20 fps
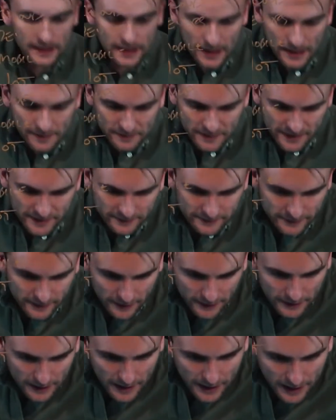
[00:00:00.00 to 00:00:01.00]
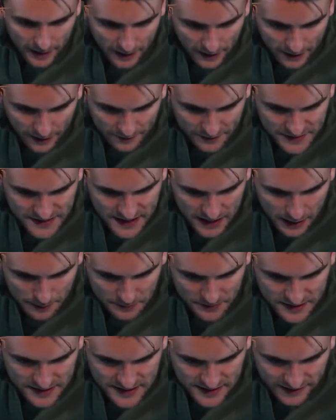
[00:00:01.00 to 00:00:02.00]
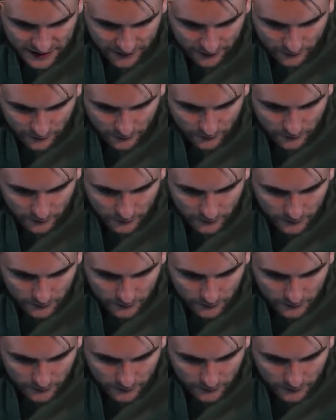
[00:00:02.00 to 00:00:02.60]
And then at the top of the scale,